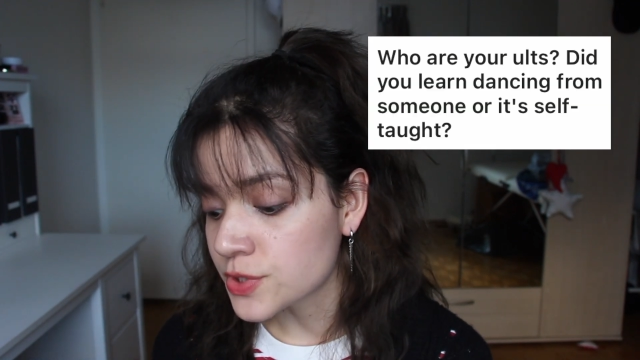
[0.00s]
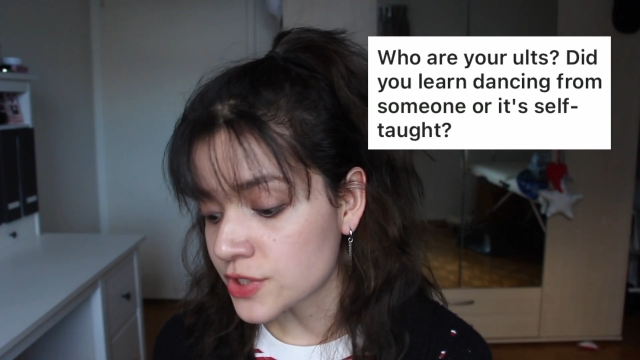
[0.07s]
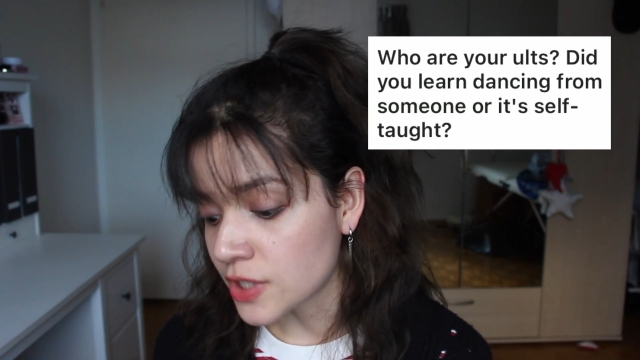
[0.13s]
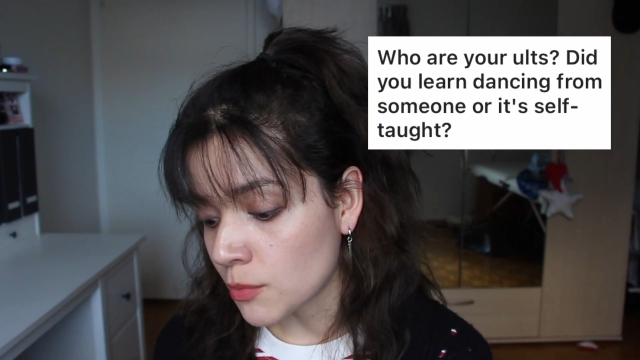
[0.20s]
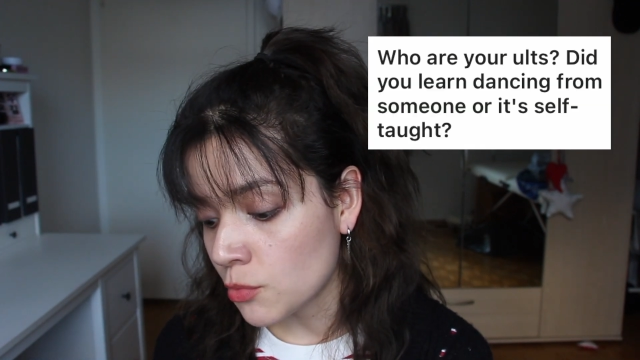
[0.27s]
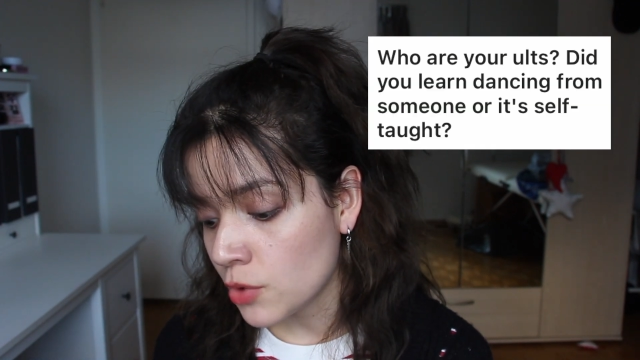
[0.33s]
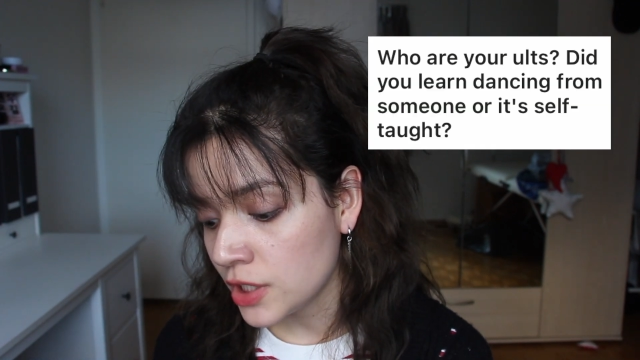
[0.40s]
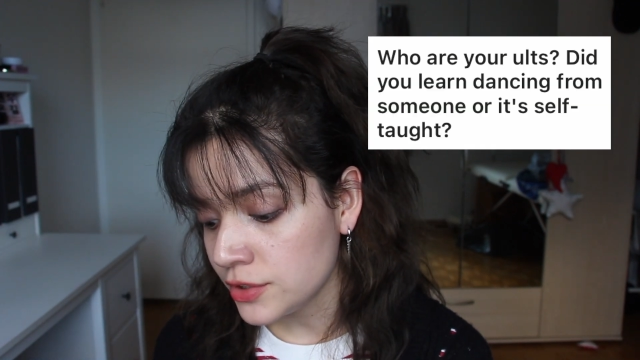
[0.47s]

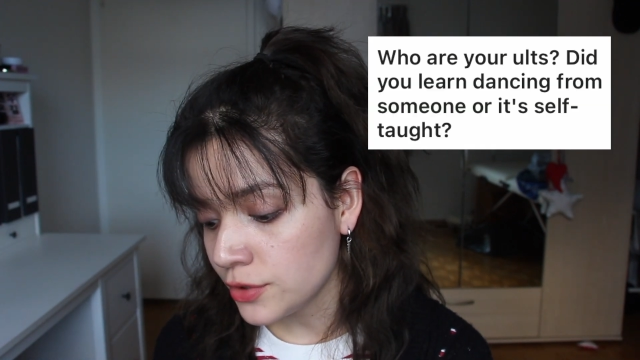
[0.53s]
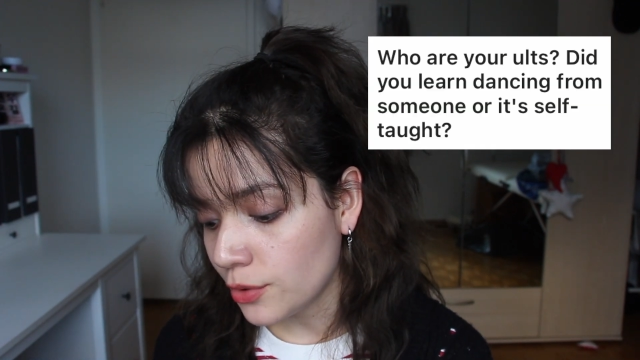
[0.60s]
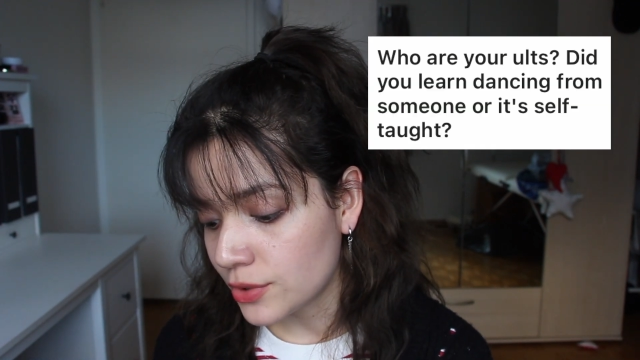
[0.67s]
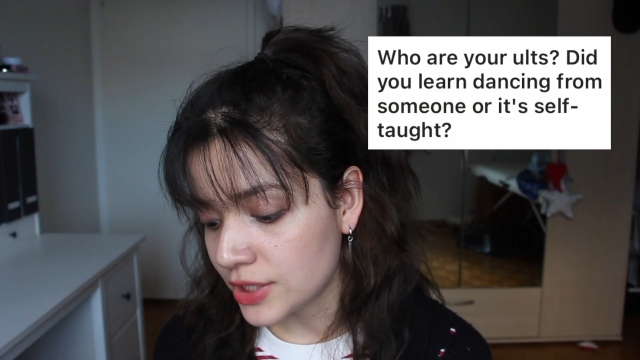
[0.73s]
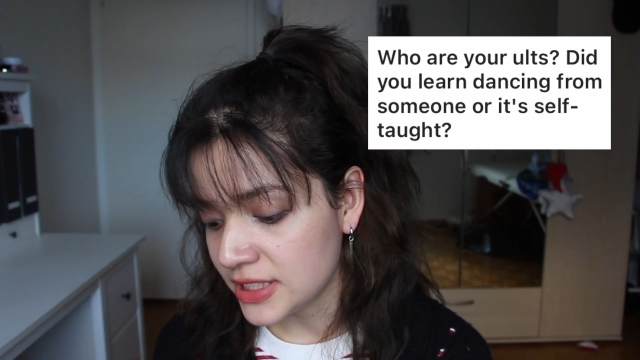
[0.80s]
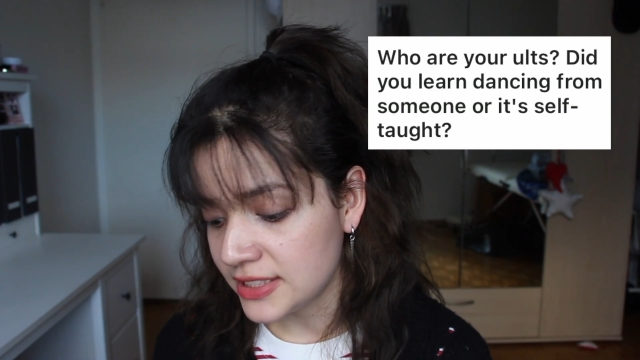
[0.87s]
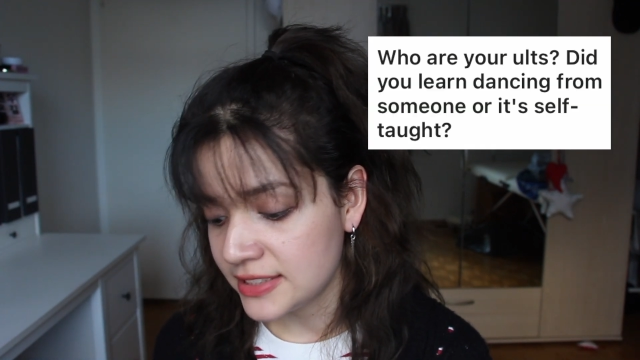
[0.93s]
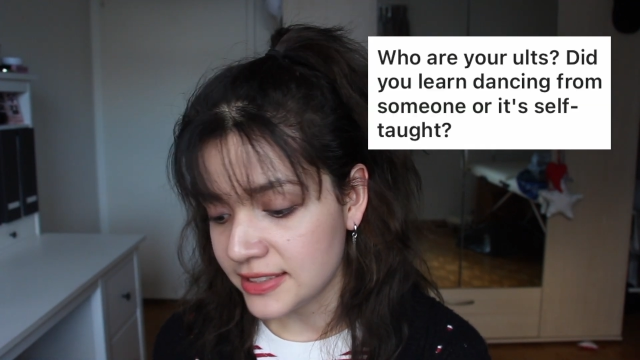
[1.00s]
someone,
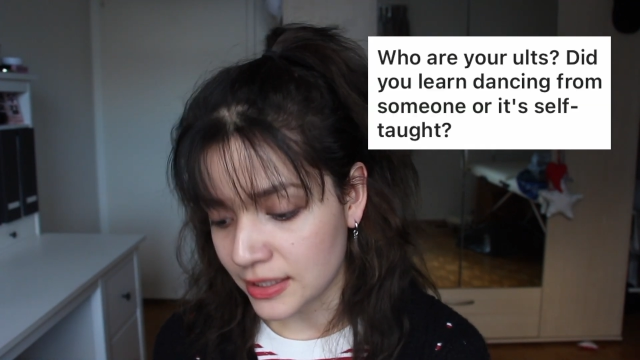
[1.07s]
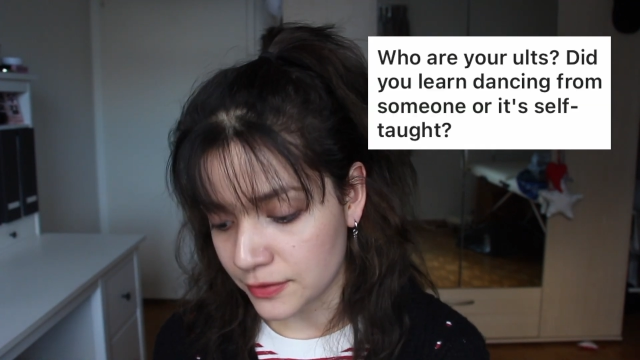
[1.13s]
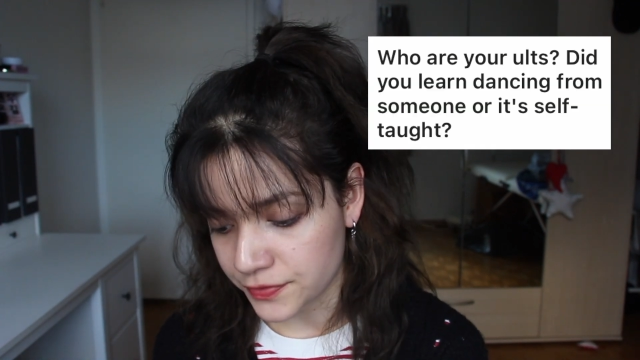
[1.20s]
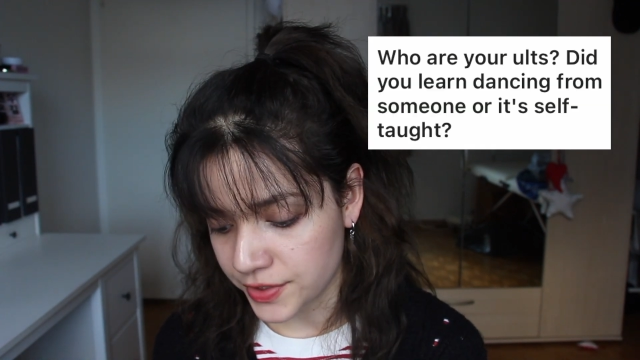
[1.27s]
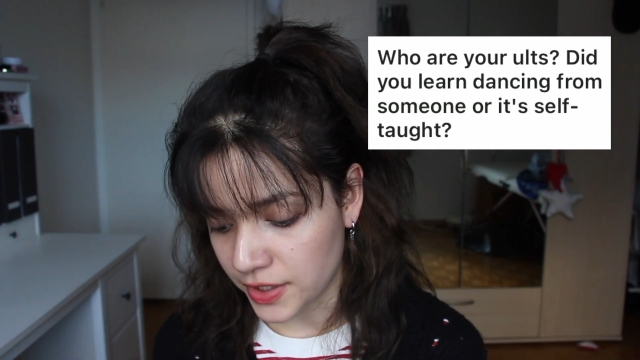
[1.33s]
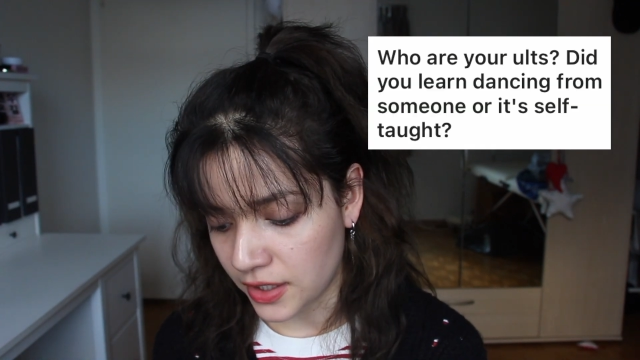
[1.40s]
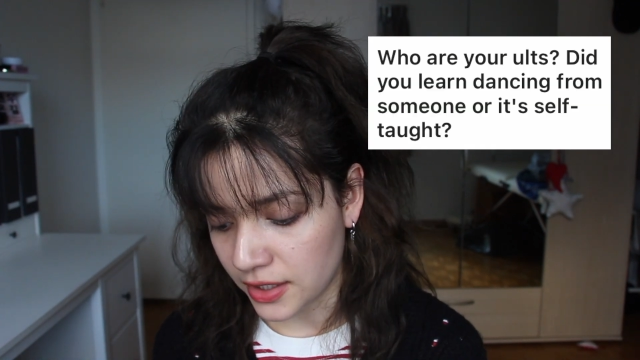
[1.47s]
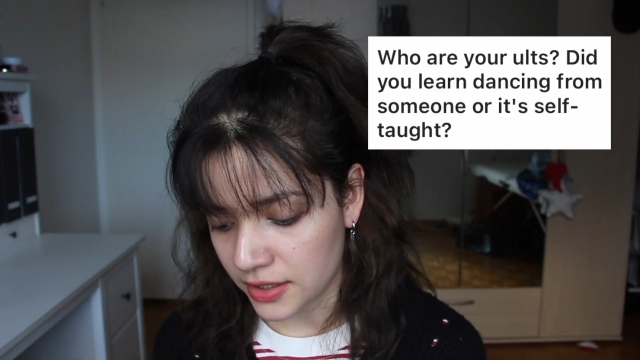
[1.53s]
or is it
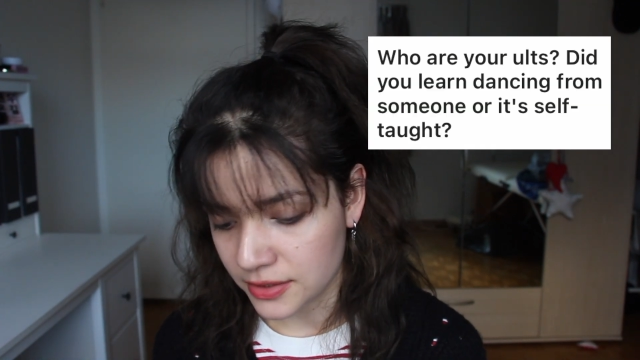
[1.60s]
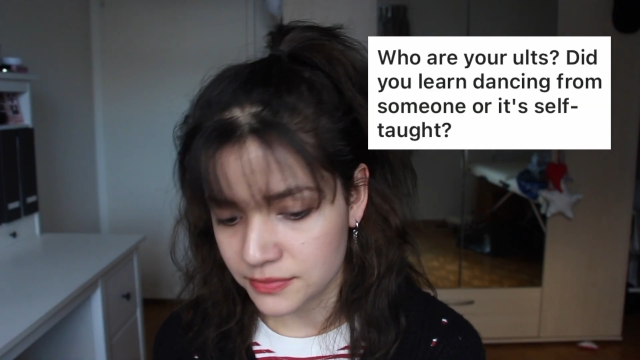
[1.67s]
self-taught?